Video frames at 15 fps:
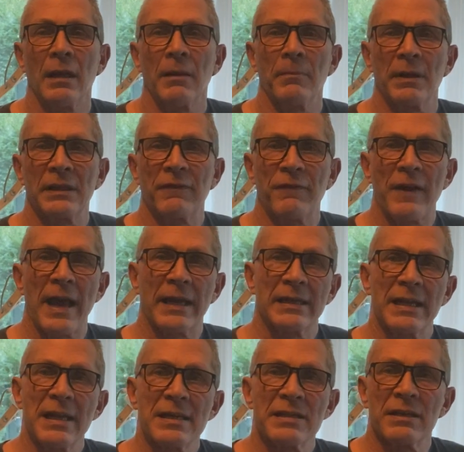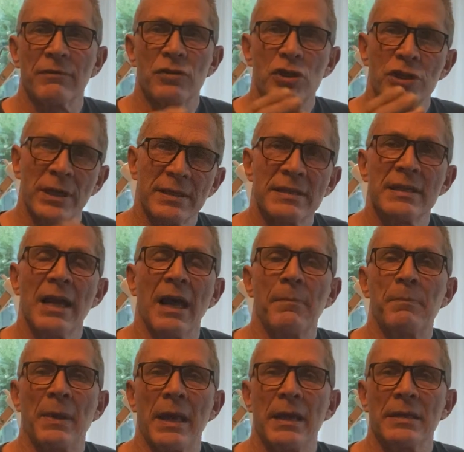But the fact is, if shit's
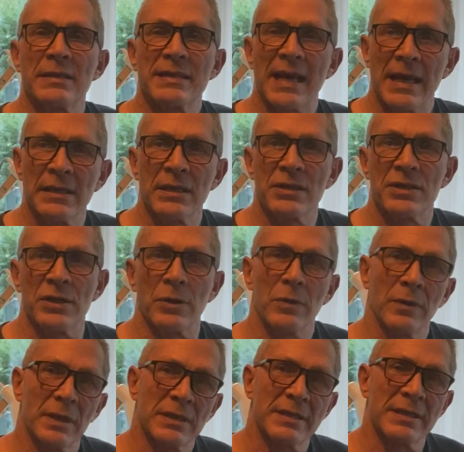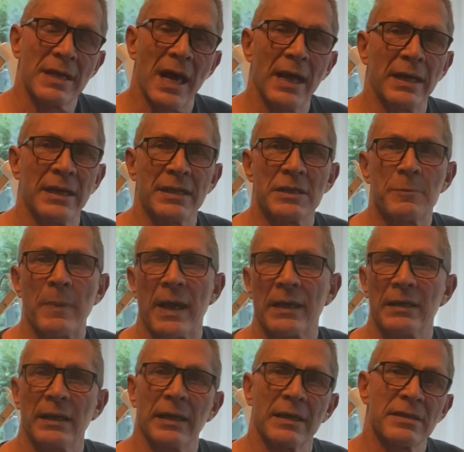not been tended to, it's not
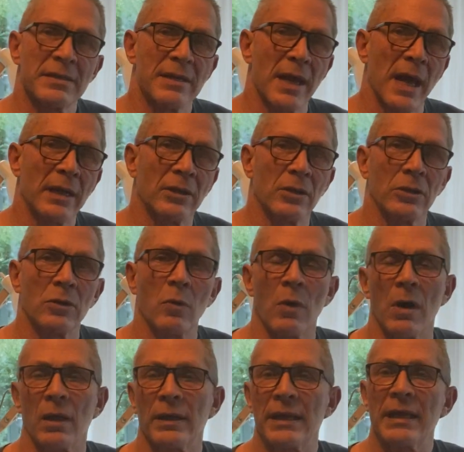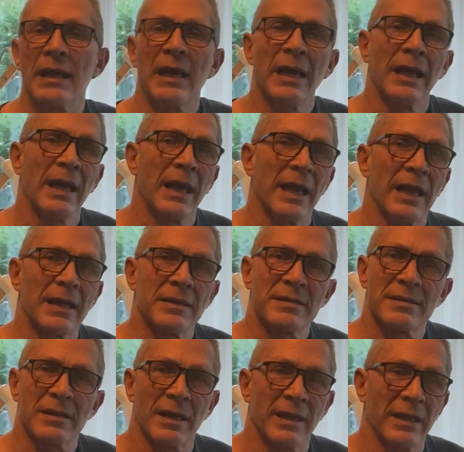inspected, it's not good quality,
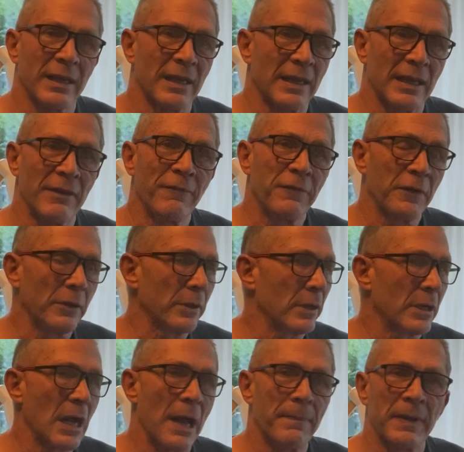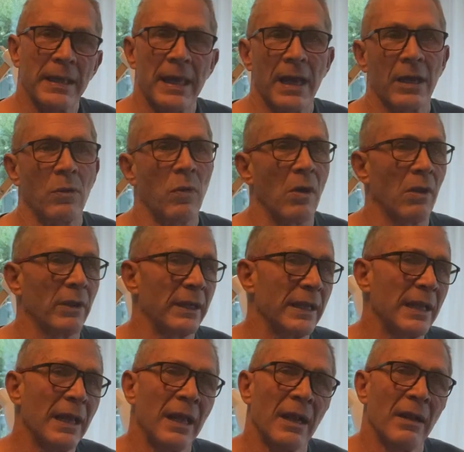it's inferior copycat
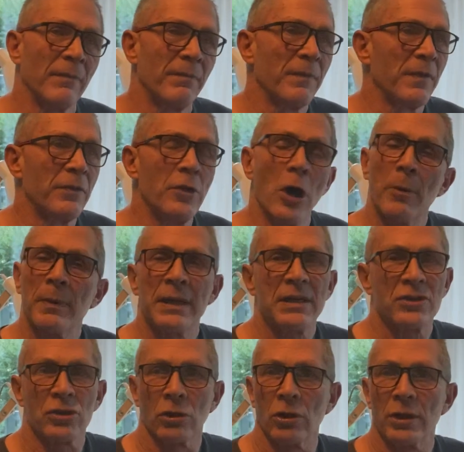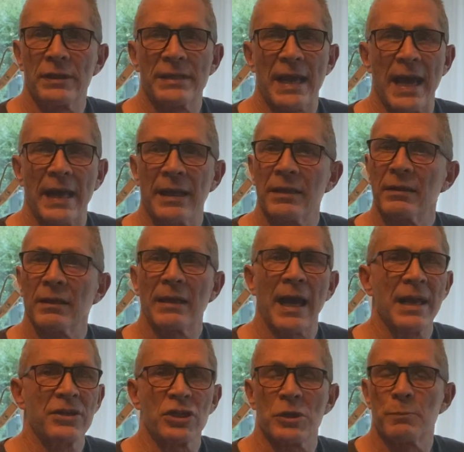quality, nobody's looked at it, the
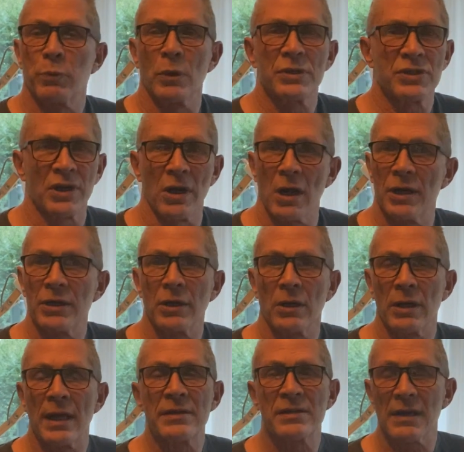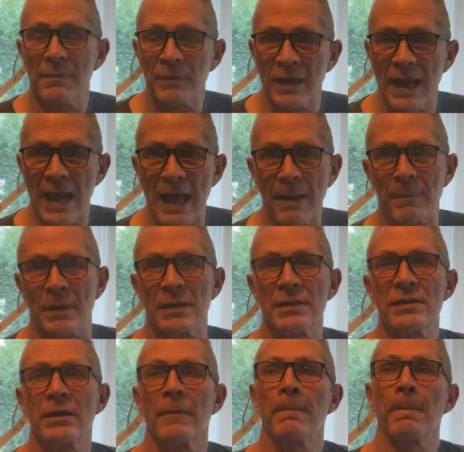guy just puts it on, you go, if something
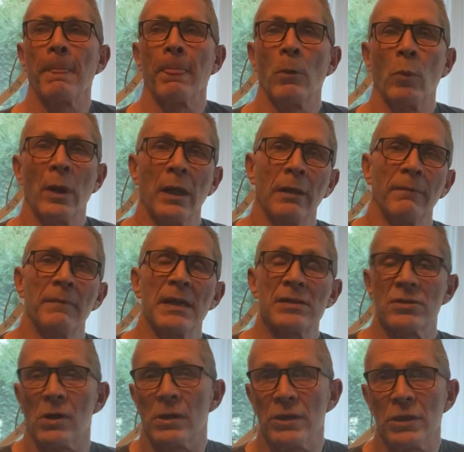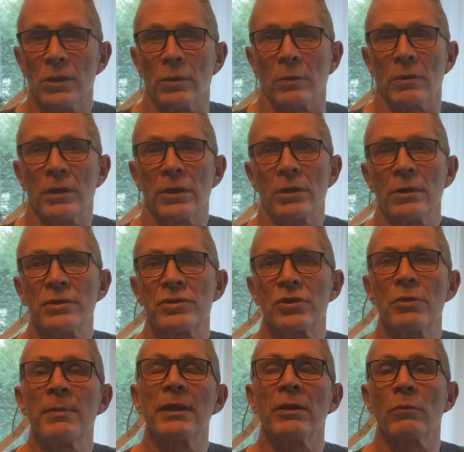happens, well, it's on you. You're
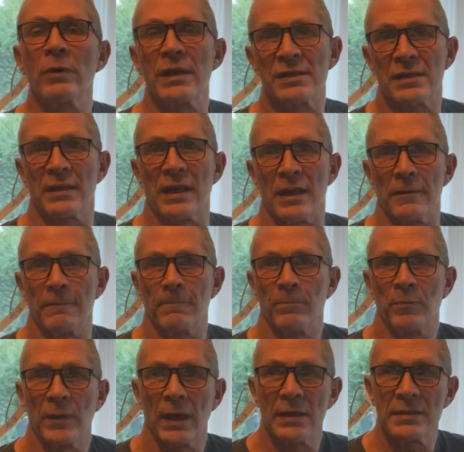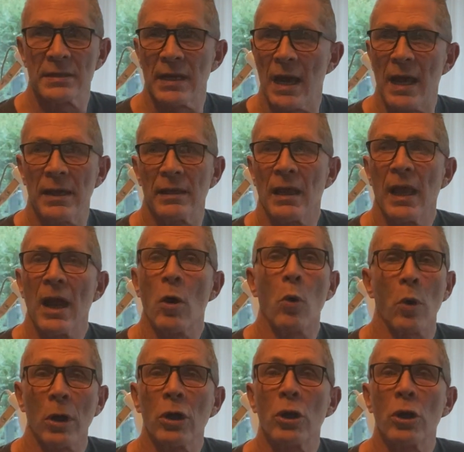assuming the risk then. It's not, or